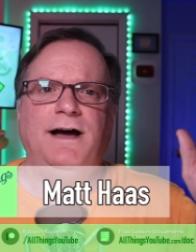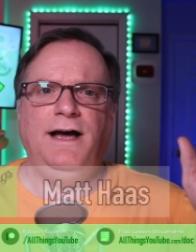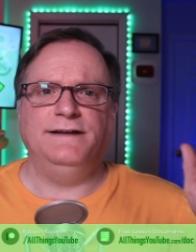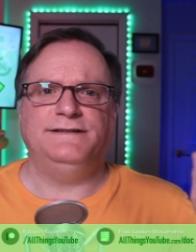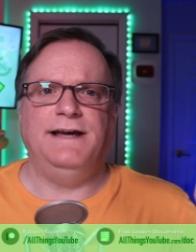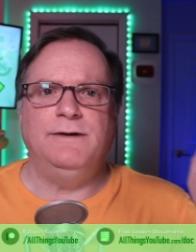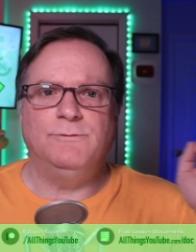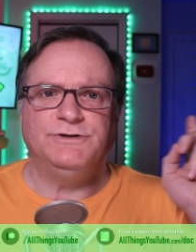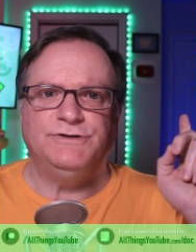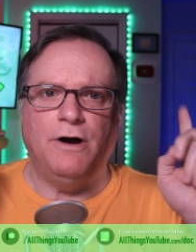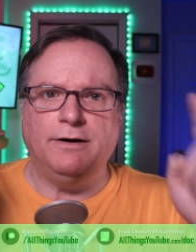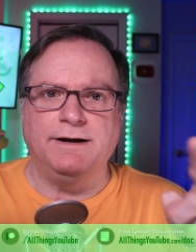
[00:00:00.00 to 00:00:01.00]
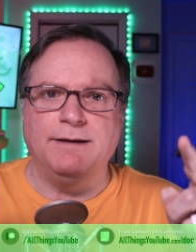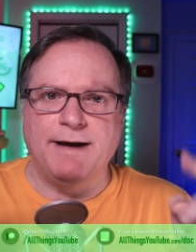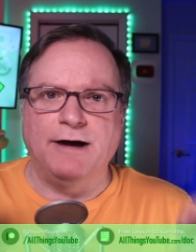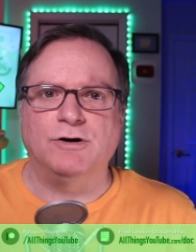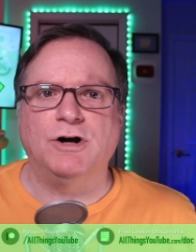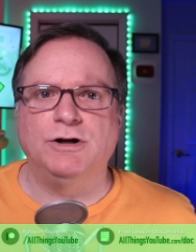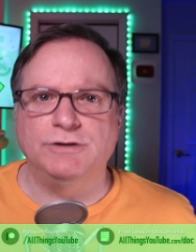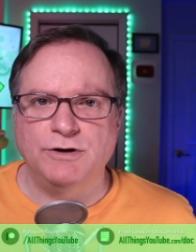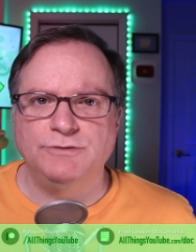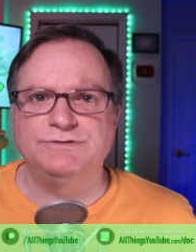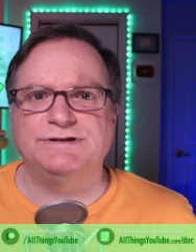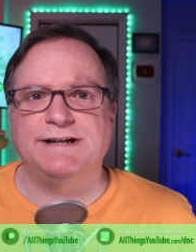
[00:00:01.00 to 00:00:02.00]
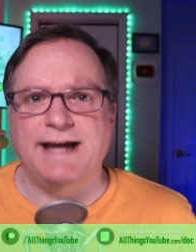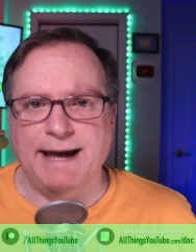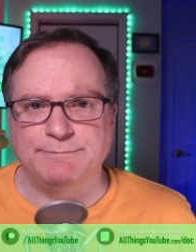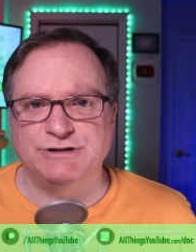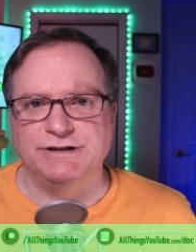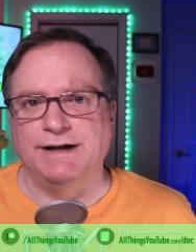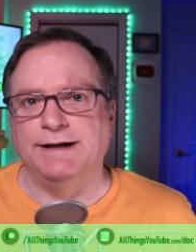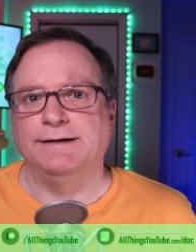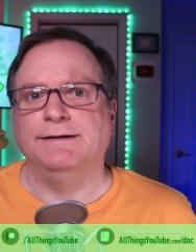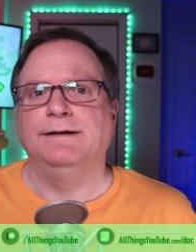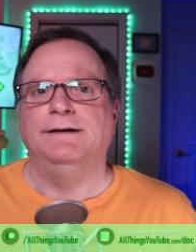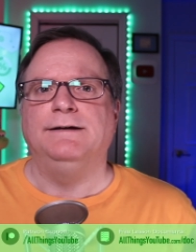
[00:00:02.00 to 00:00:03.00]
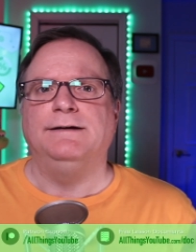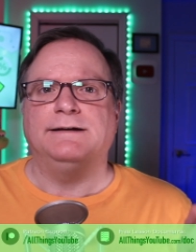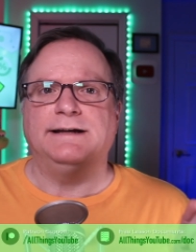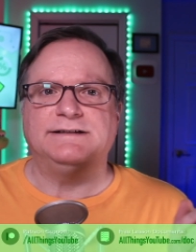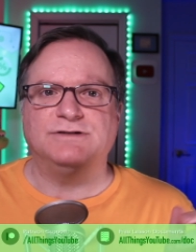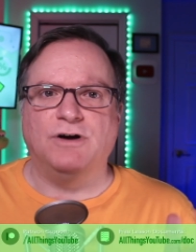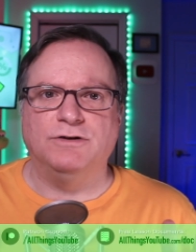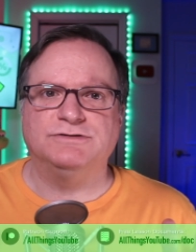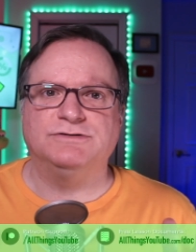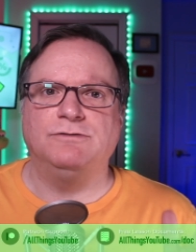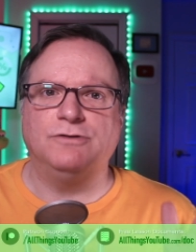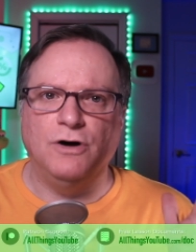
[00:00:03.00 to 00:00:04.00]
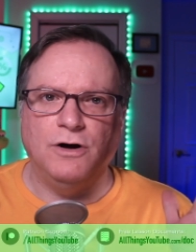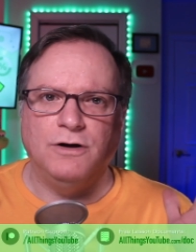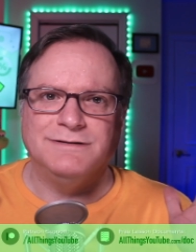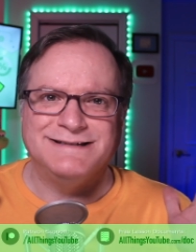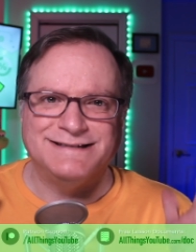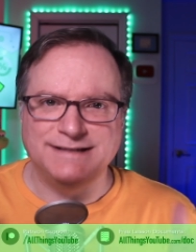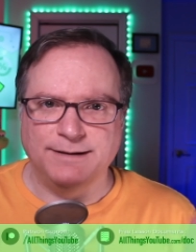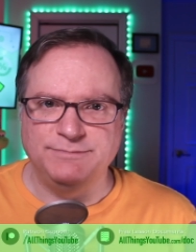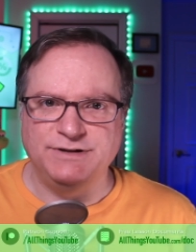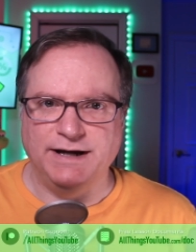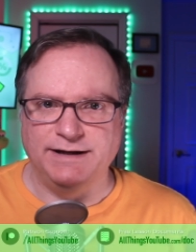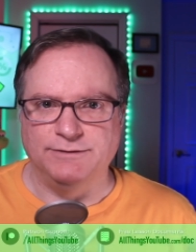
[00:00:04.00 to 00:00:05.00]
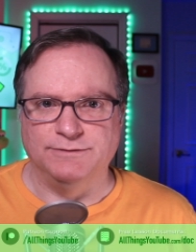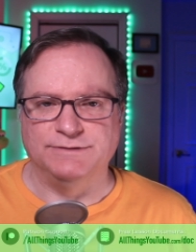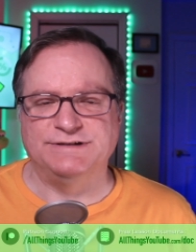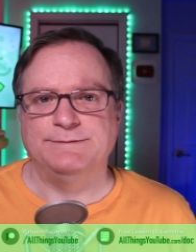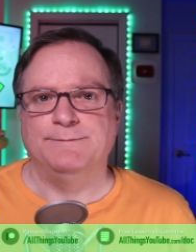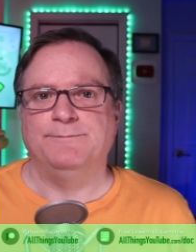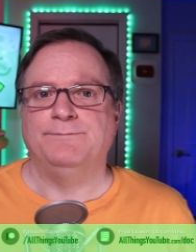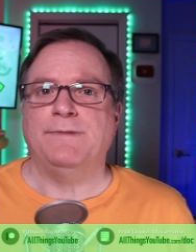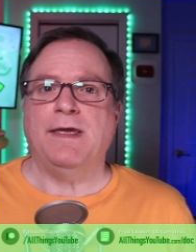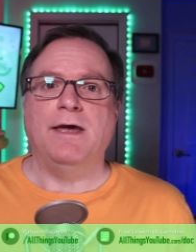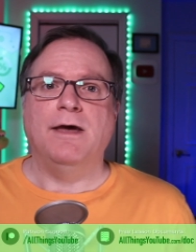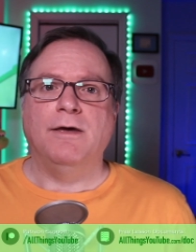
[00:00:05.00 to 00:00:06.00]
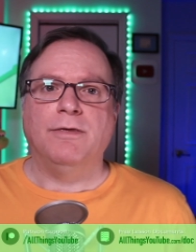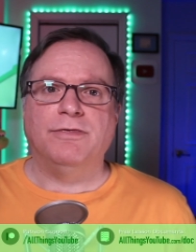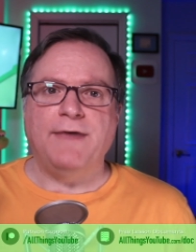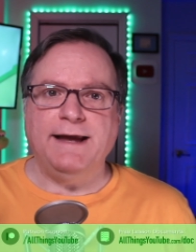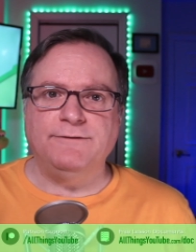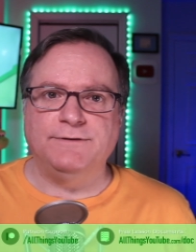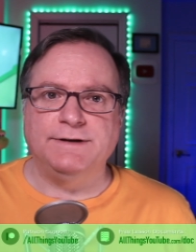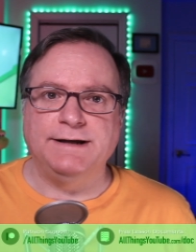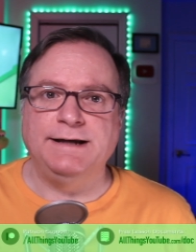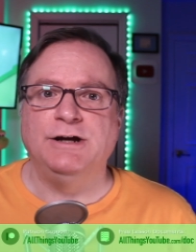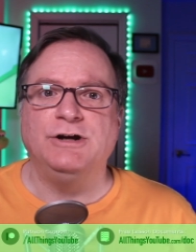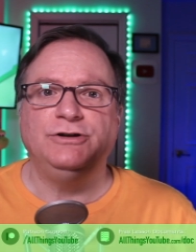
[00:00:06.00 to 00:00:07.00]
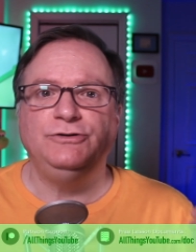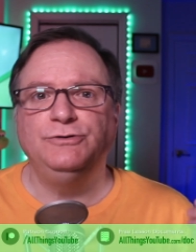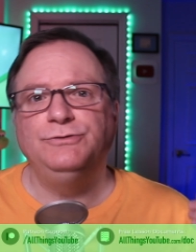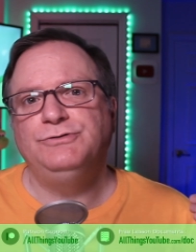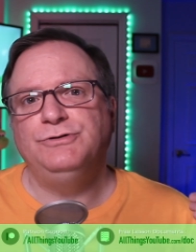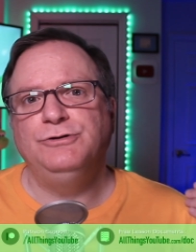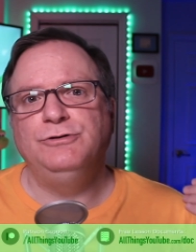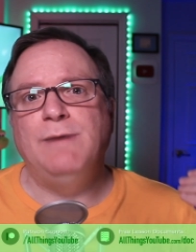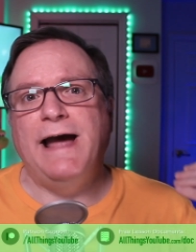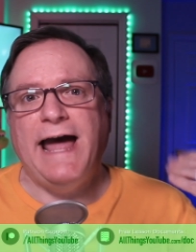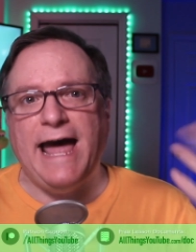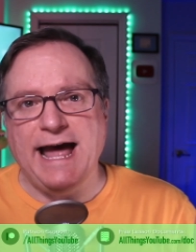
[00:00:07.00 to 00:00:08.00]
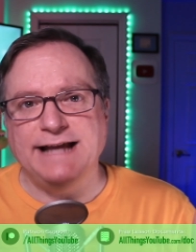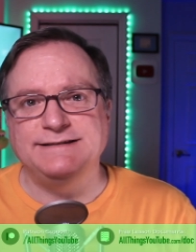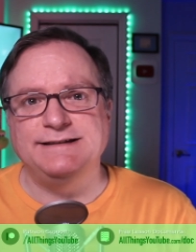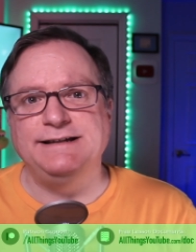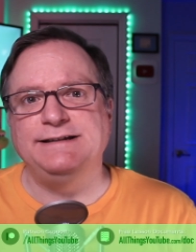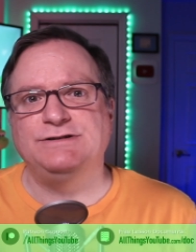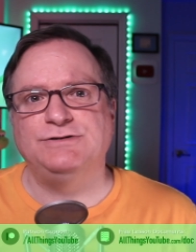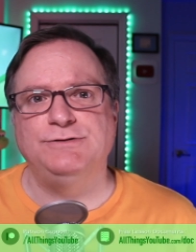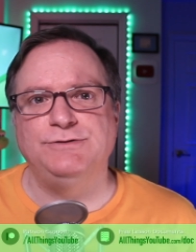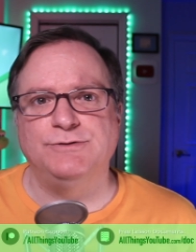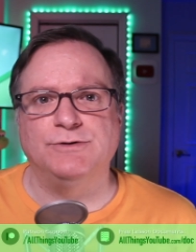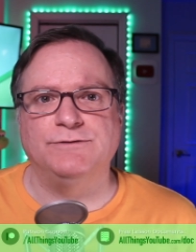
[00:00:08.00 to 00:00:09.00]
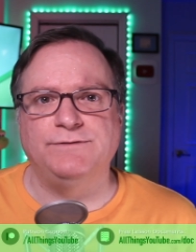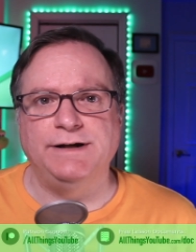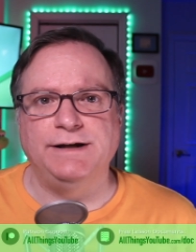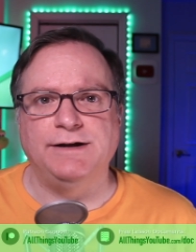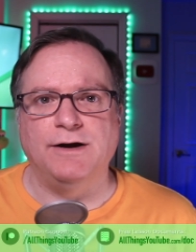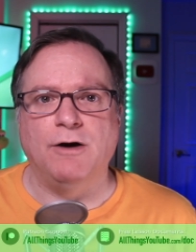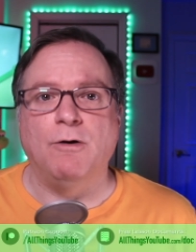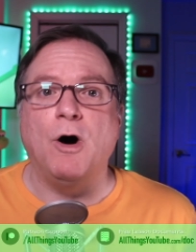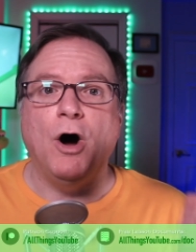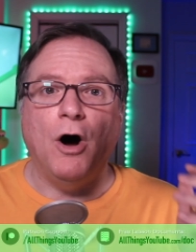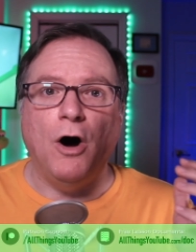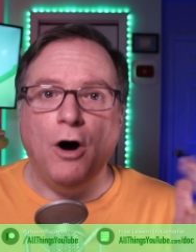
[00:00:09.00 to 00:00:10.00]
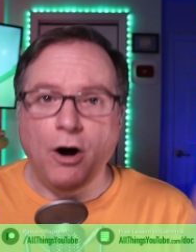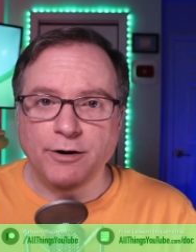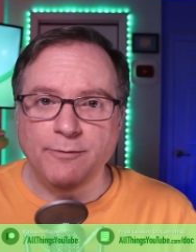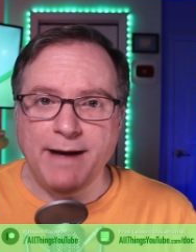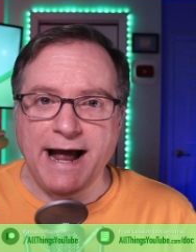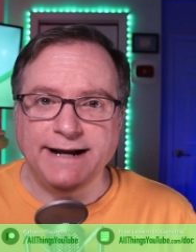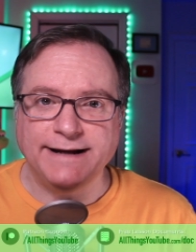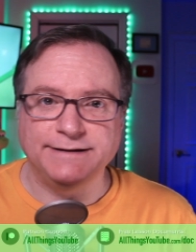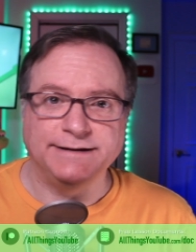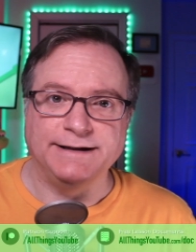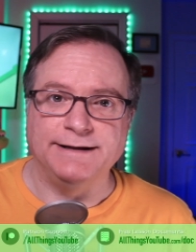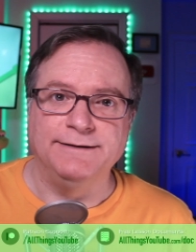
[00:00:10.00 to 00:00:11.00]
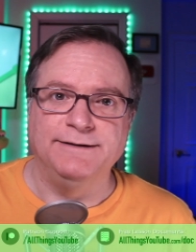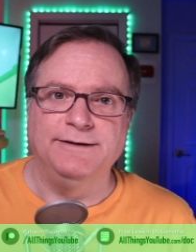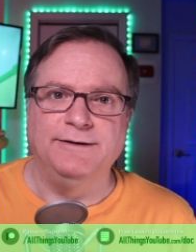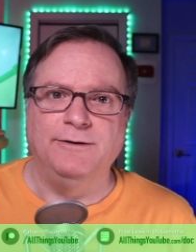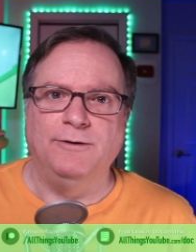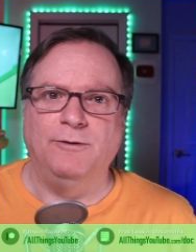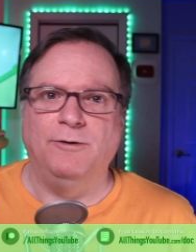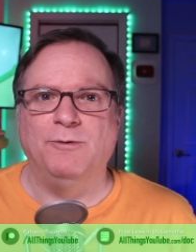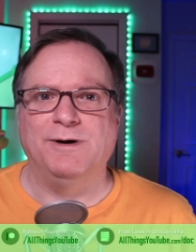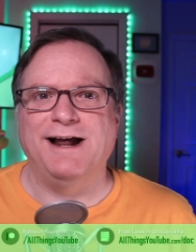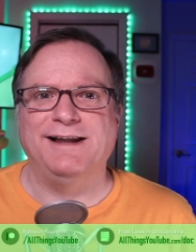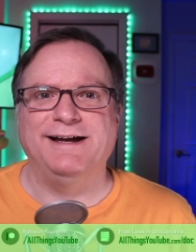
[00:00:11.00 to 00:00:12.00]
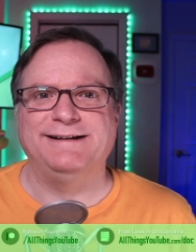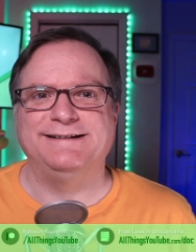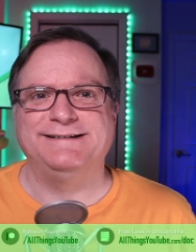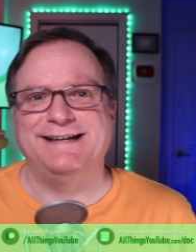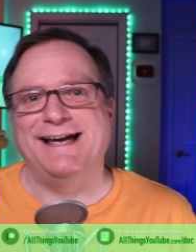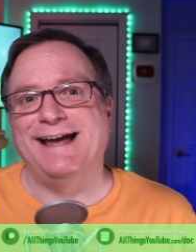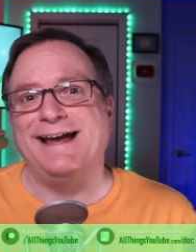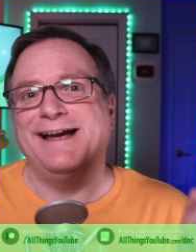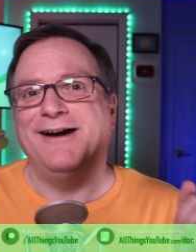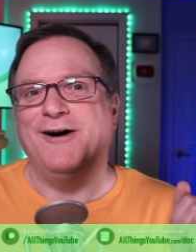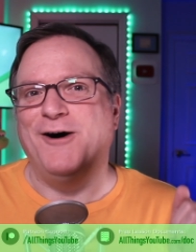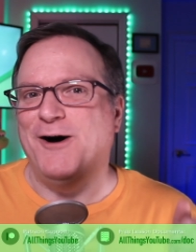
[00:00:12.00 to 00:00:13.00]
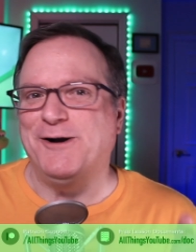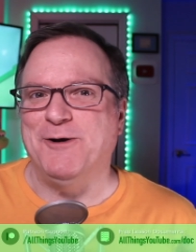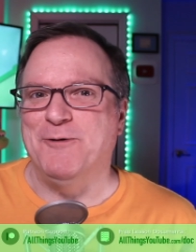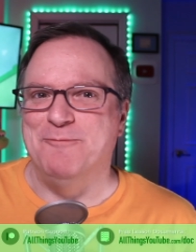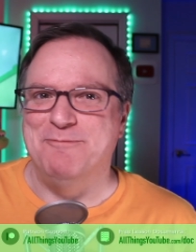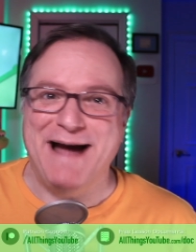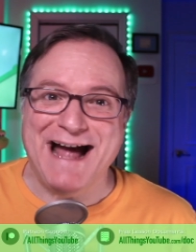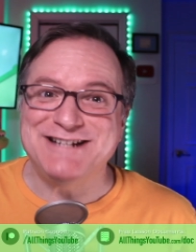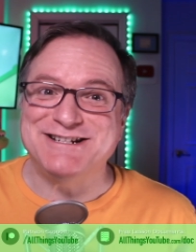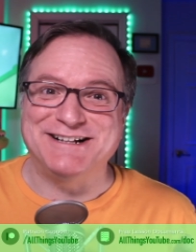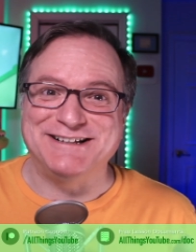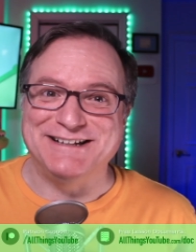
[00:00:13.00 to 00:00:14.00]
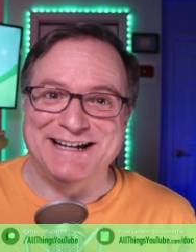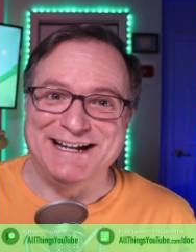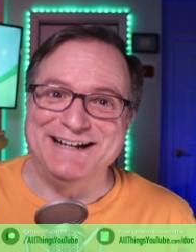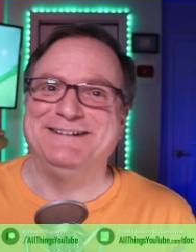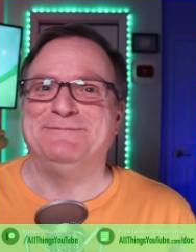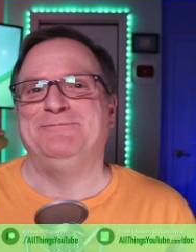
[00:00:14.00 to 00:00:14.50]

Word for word: Haas, and we're talking about closed captioning. It's also called subtitles. Thankfully, YouTube adds these to your video automatically, or what I like to say, auto magically.